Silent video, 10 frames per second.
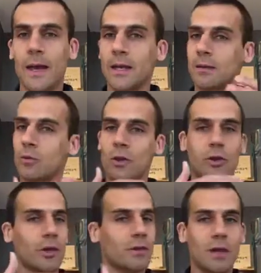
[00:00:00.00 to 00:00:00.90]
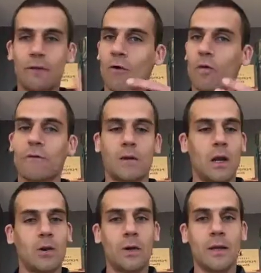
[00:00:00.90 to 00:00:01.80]
and it will just evolve
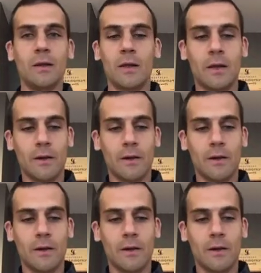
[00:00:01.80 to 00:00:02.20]
slowly.